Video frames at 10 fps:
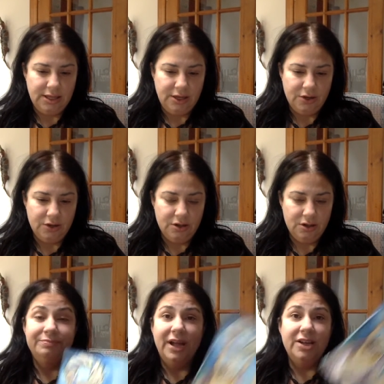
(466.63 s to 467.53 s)
here.
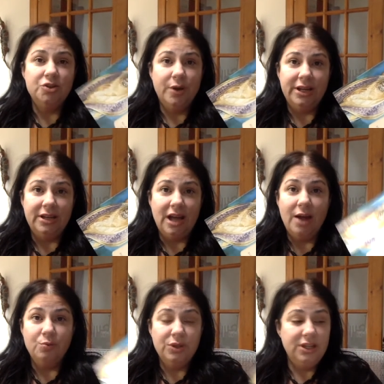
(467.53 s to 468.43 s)
I enjoyed it.
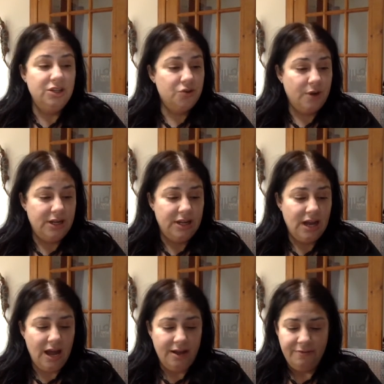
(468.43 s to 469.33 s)
I really enjoyed
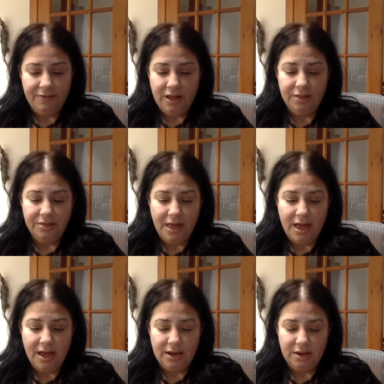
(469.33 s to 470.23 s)
it. I felt
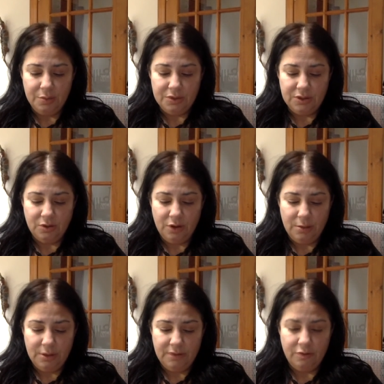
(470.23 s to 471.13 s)
that it was
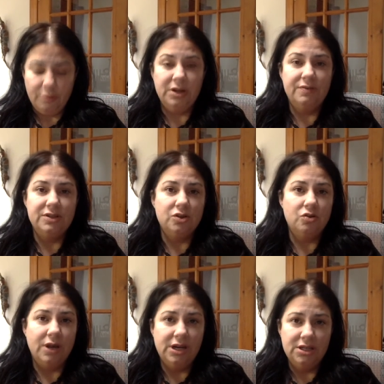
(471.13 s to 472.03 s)
incredibly informative. It's a
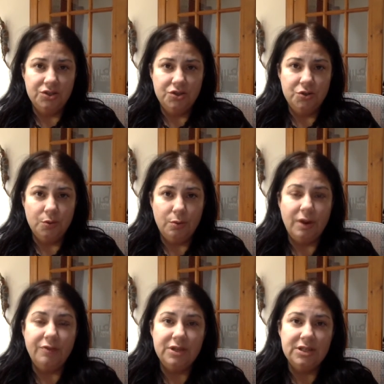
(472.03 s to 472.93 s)
great addition to a
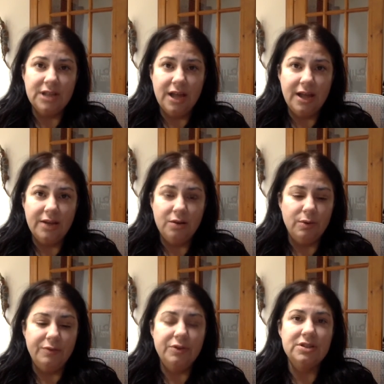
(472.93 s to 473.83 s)
reference guide or
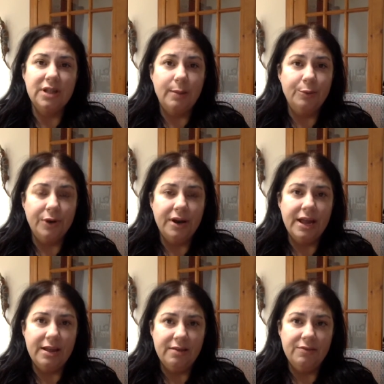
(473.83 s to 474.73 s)
reference library
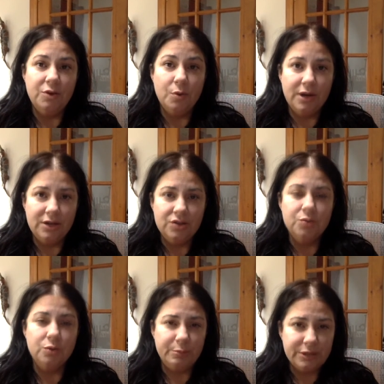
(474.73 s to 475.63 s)
if you are
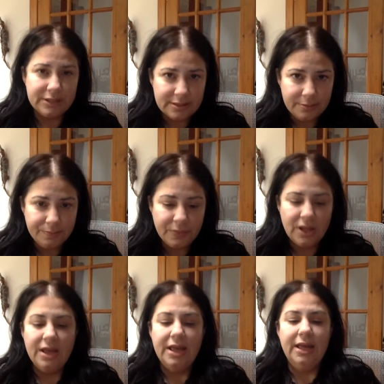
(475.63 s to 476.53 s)
into herbalism.
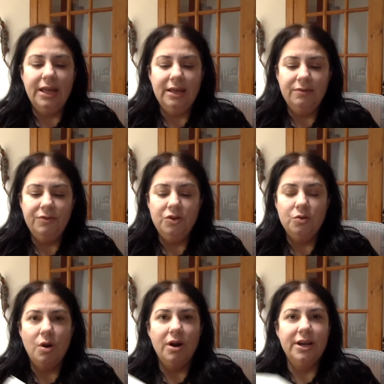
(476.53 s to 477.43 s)
If
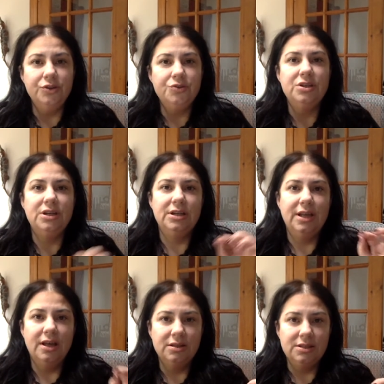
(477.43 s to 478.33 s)
you are interested in
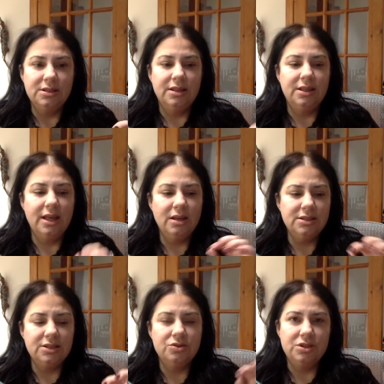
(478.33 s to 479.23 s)
Celt in the
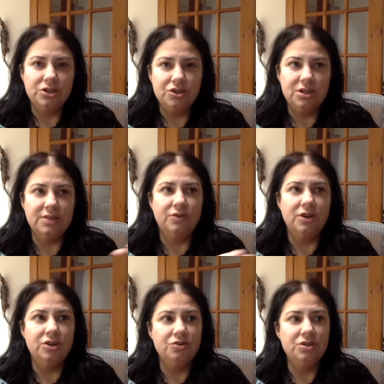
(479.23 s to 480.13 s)
Celtic traditions, if you're
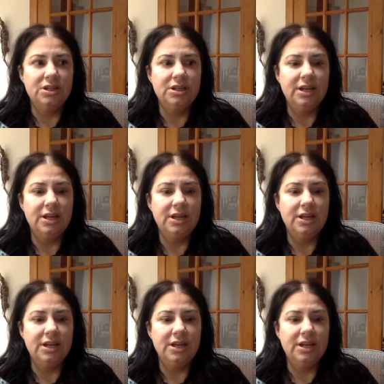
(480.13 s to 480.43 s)
interested